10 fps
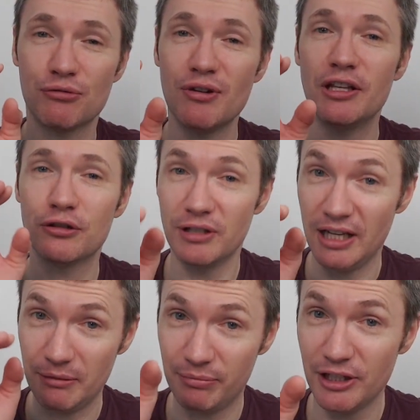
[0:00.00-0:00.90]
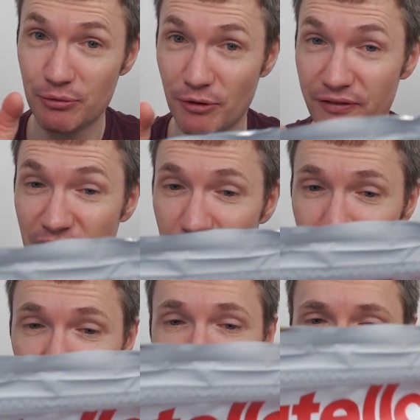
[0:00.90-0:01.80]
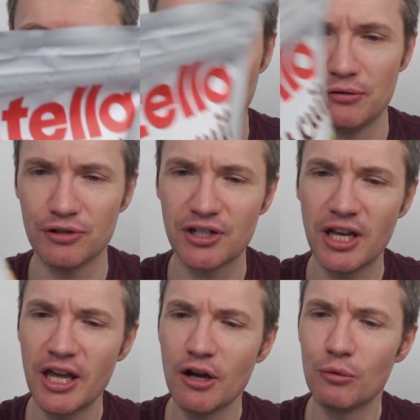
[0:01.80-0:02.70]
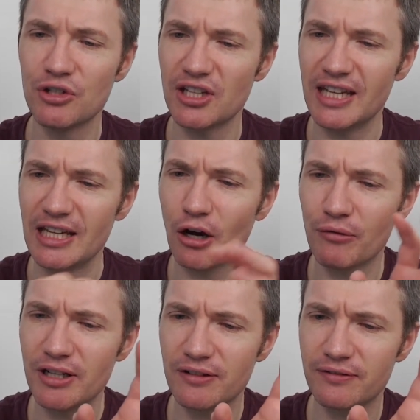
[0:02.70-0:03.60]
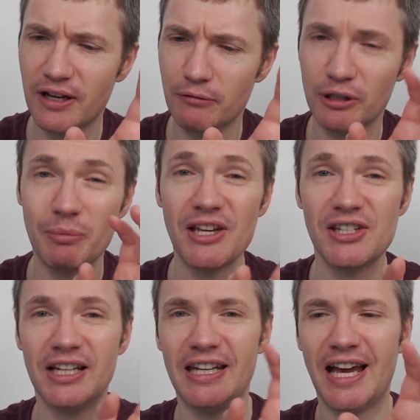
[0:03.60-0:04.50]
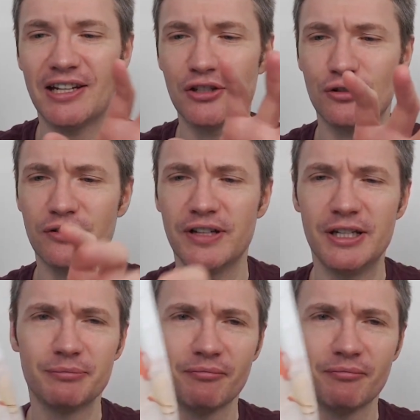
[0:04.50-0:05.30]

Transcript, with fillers: that was really good the McVitie's Blissfuls used was that they got rid of well, they had a sort of